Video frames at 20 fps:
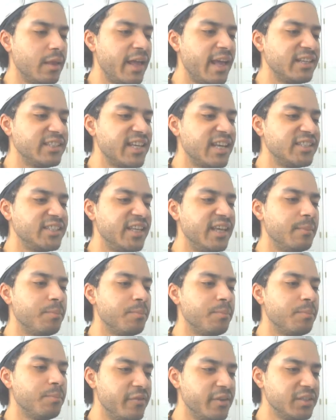as I said
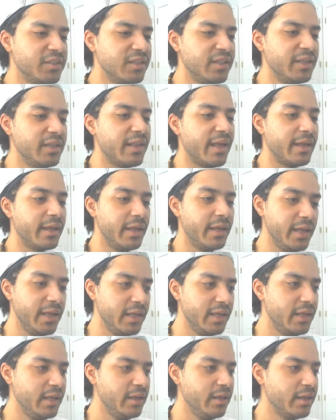previously, like,
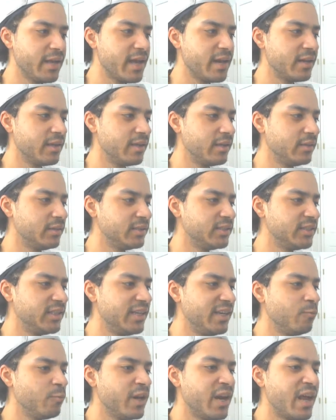he kind of
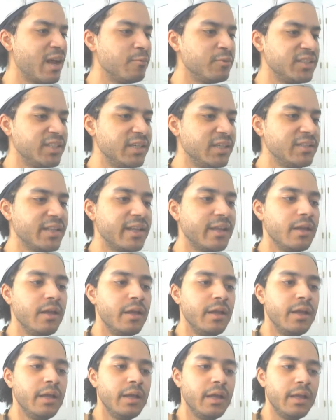said what I was saying, like,
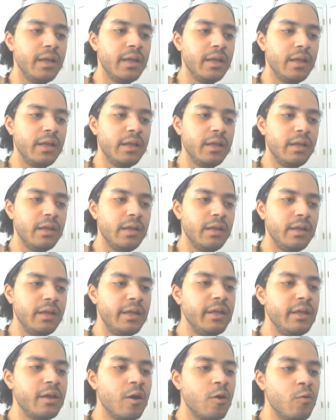
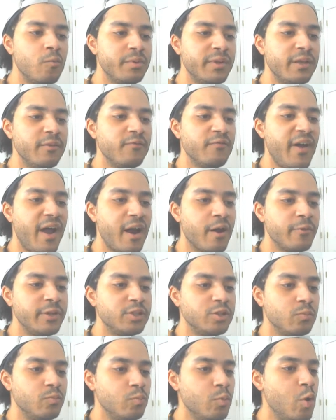he hoped in firing
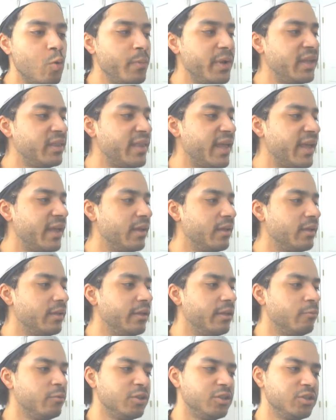Tomomi that
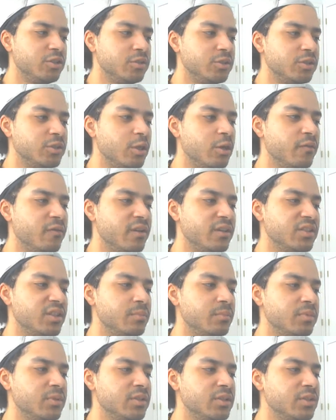it would serve as
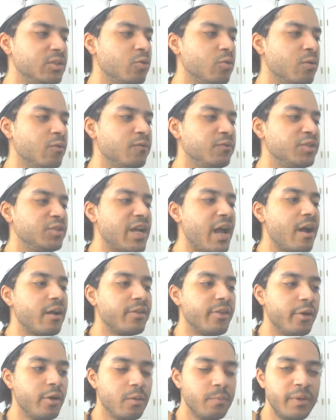some sort of
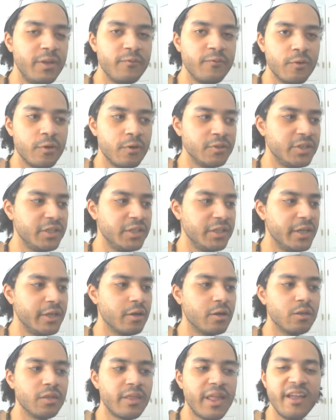shock therapy for her to
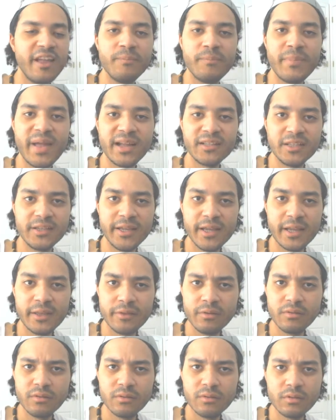get her life back
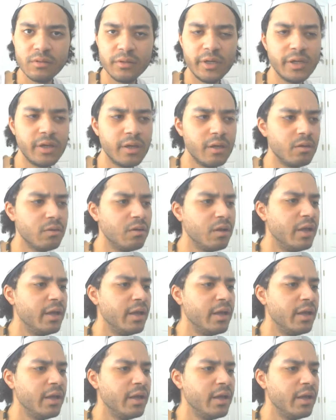together, you know?